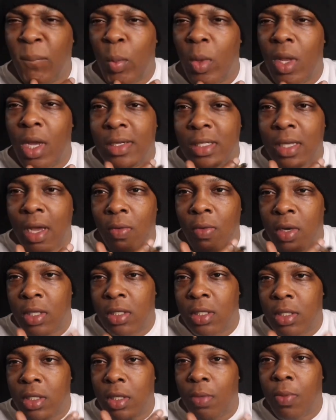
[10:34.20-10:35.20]
Because I
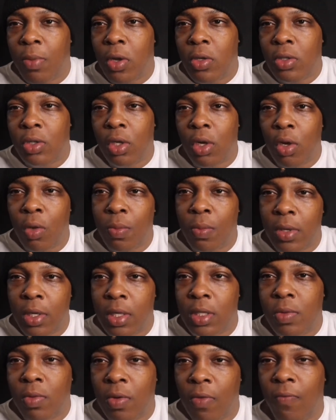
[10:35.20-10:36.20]
wasn't supposed to open
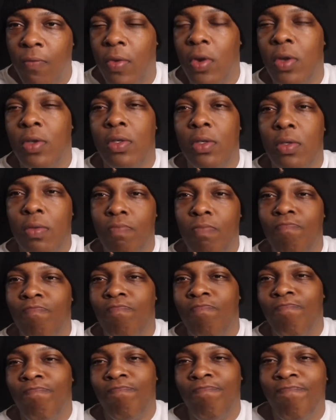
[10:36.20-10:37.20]
this one first.
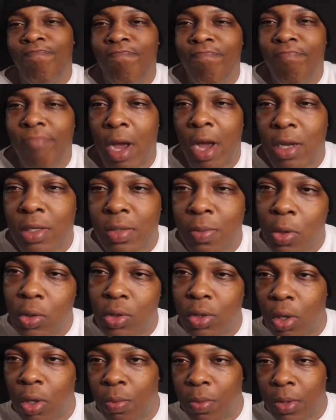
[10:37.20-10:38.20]
I was supposed
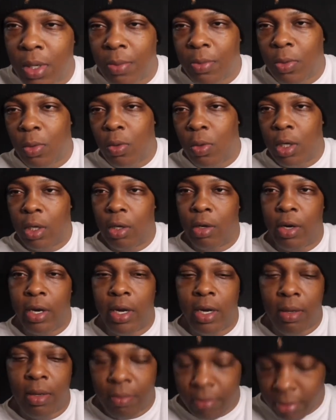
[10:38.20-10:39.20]
to open up the 1
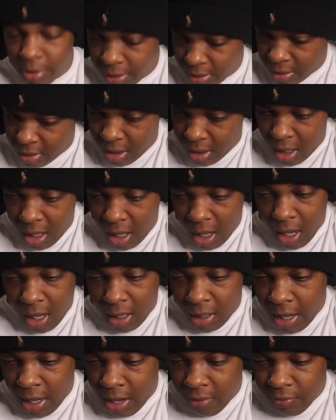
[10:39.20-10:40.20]
gram, but a
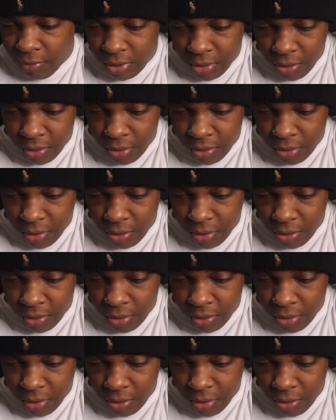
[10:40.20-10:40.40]
lot was